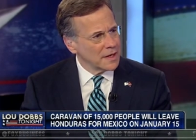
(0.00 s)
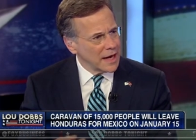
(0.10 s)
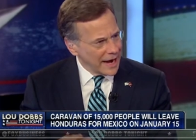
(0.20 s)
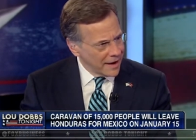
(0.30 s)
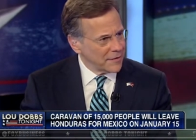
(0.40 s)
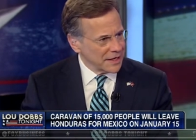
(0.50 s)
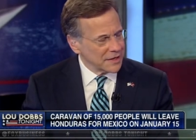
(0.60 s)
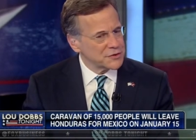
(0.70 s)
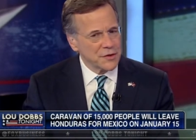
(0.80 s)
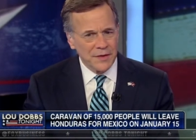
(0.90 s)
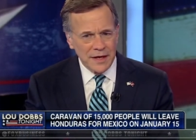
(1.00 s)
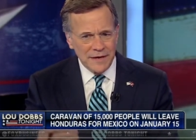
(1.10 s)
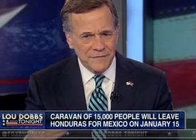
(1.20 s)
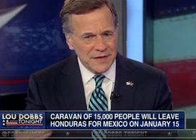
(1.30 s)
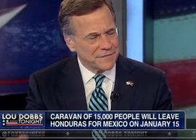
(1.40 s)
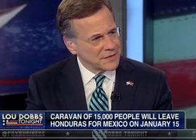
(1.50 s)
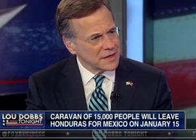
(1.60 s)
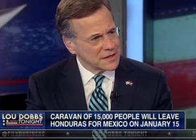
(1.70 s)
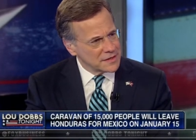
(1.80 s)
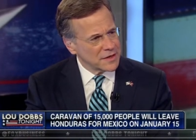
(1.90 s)
area. So if, if
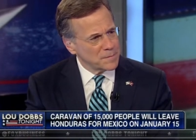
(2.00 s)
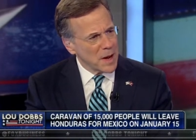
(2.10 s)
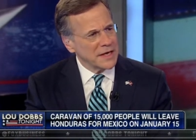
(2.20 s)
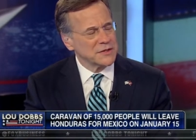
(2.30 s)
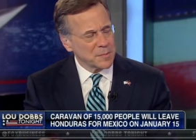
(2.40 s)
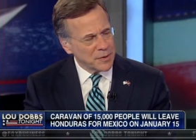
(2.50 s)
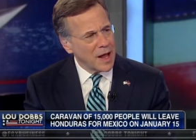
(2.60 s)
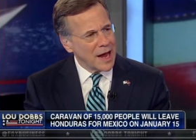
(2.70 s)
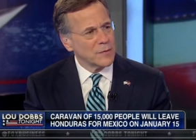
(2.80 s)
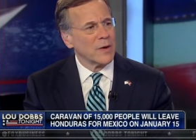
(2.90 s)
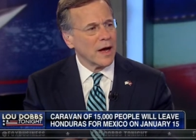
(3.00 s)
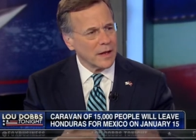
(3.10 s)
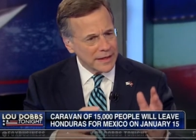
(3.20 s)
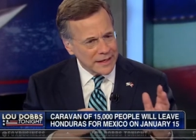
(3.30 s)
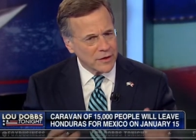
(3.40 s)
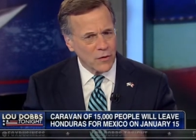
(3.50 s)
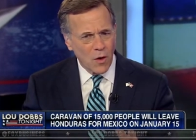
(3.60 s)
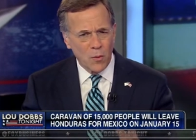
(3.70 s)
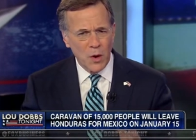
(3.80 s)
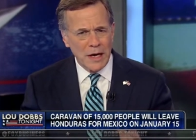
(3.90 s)
the, the money is applied well, it could
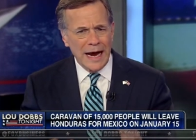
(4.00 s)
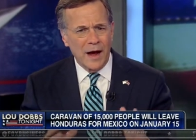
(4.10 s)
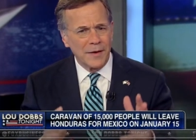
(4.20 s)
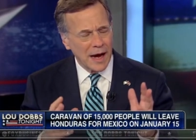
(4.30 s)
all work out.